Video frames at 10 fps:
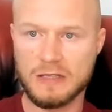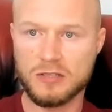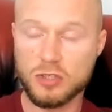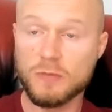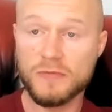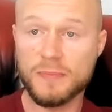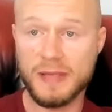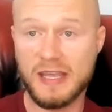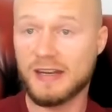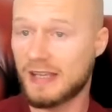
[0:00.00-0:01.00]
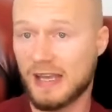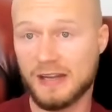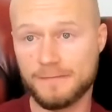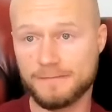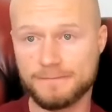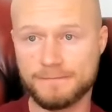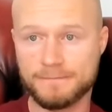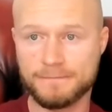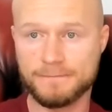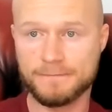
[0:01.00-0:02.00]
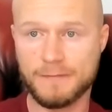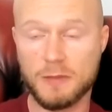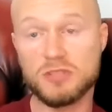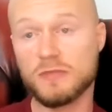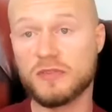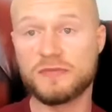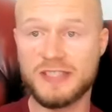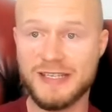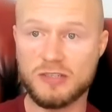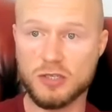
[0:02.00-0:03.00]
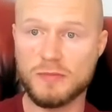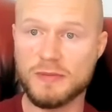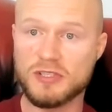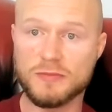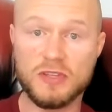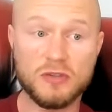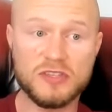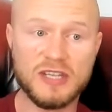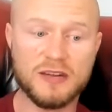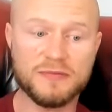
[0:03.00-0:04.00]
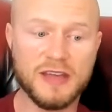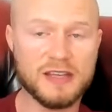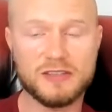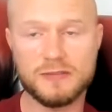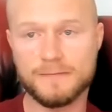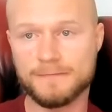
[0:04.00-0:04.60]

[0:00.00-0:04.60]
Some of the pain, again, maybe some of the fatigue too, maybe some of the other side effects,